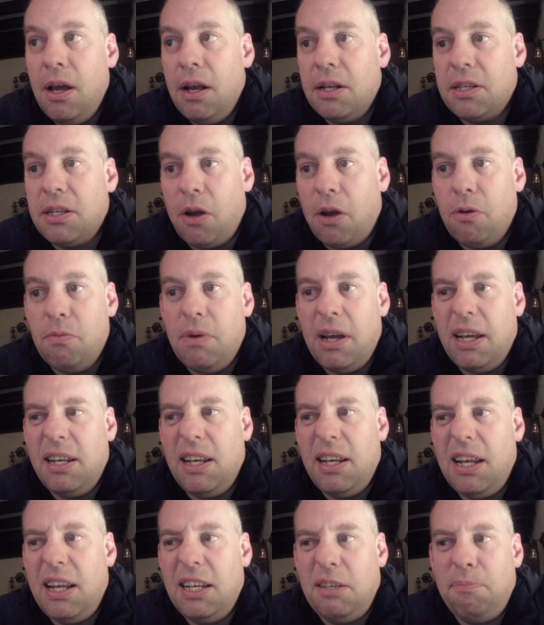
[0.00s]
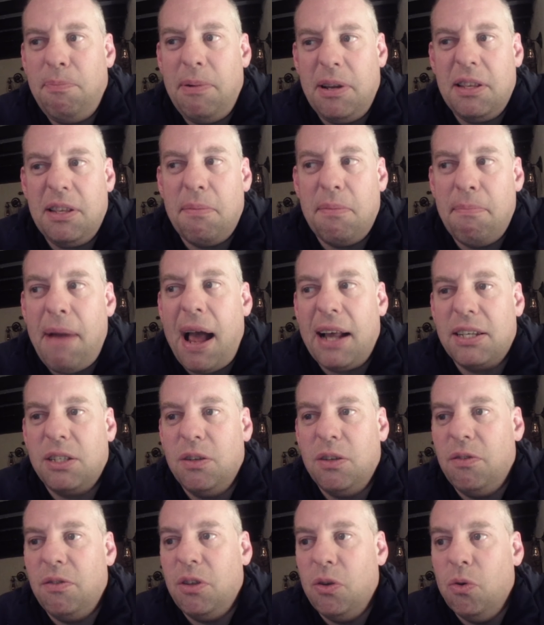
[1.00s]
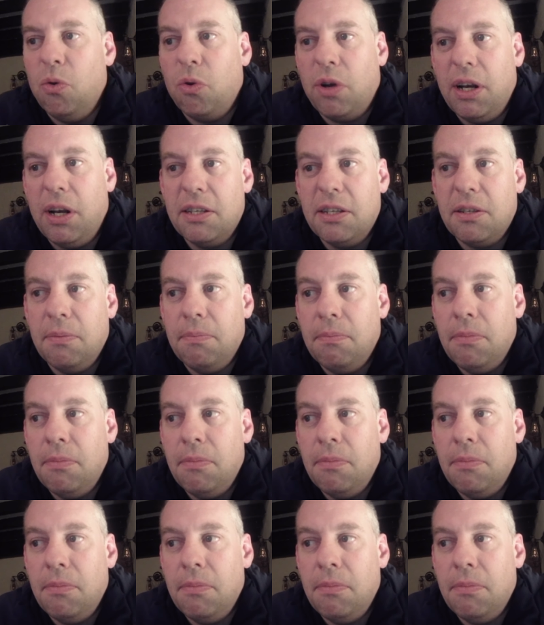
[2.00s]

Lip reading: So it's the mass of the organism.